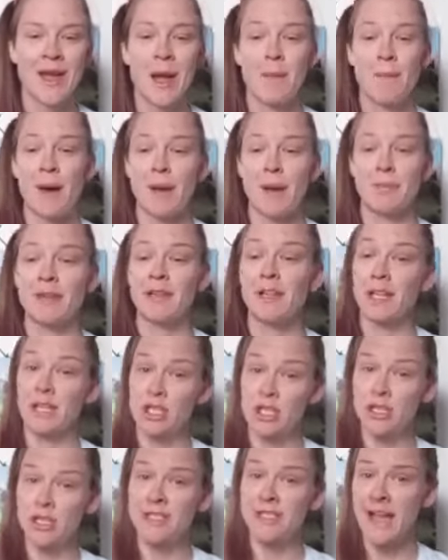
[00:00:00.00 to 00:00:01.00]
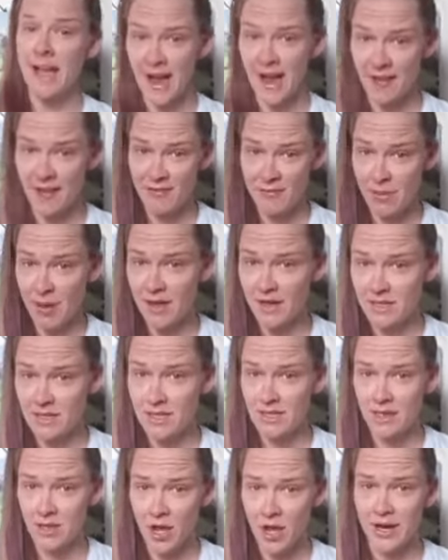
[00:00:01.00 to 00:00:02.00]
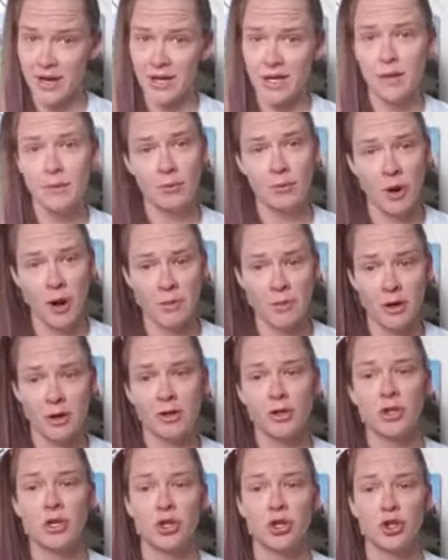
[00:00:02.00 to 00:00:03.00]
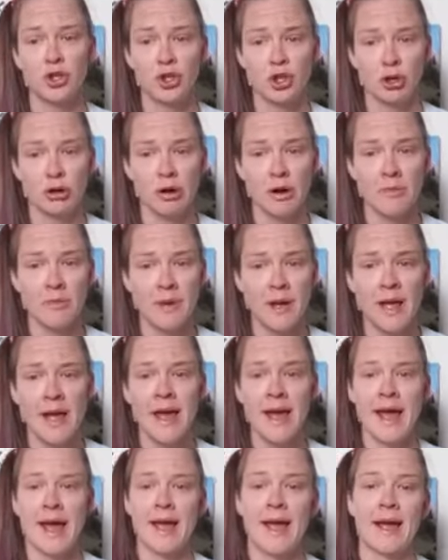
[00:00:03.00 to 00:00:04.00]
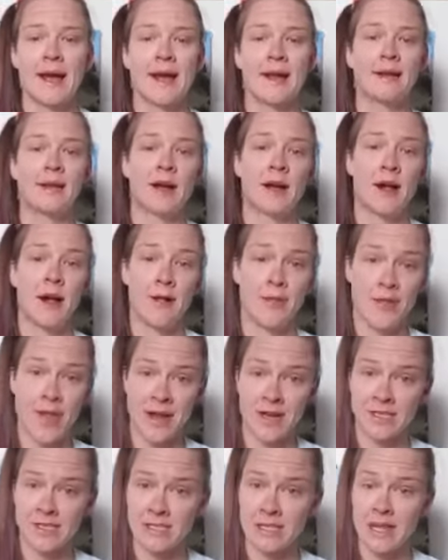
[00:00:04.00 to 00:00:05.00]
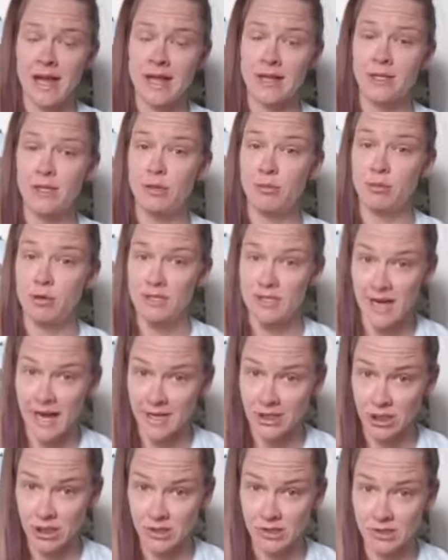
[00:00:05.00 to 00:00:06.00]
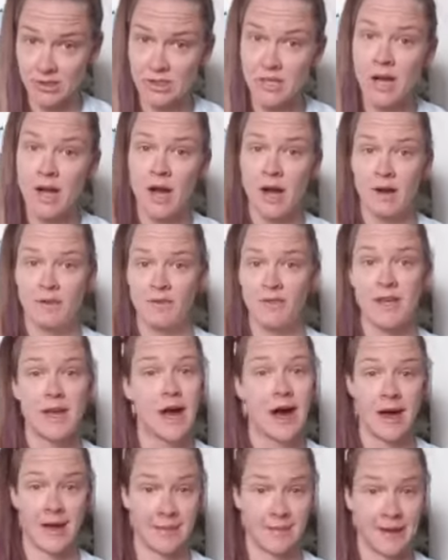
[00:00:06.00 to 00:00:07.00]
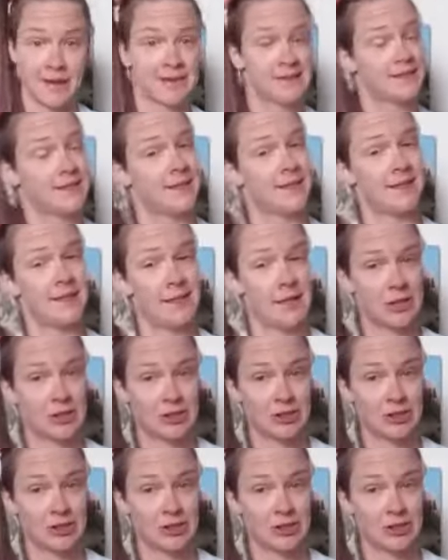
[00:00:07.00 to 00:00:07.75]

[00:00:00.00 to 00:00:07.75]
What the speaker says: Populations have been declining primarily in Europe, and that has led to protections of the ibex in the